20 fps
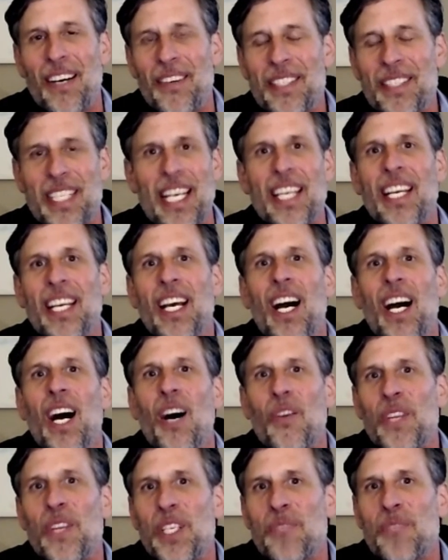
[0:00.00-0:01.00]
We said
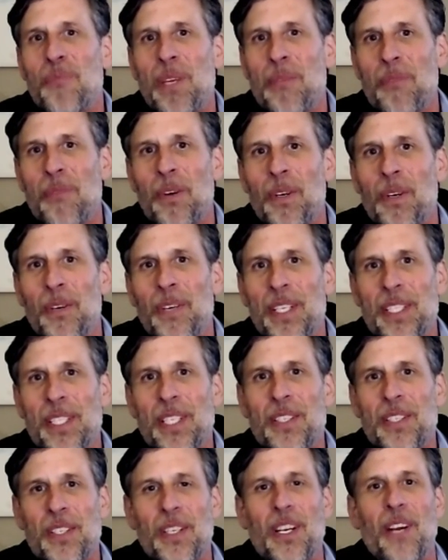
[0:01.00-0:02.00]
oh, these people are risk of
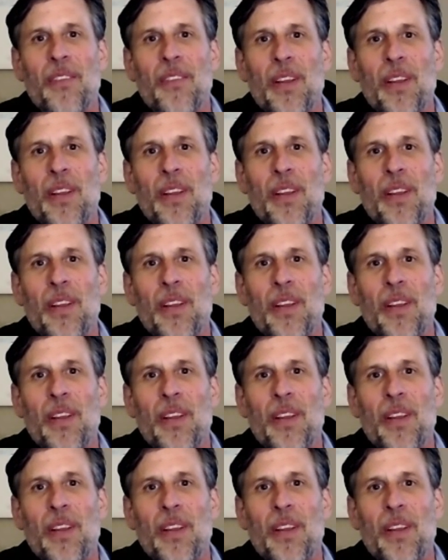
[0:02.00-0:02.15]
turnover.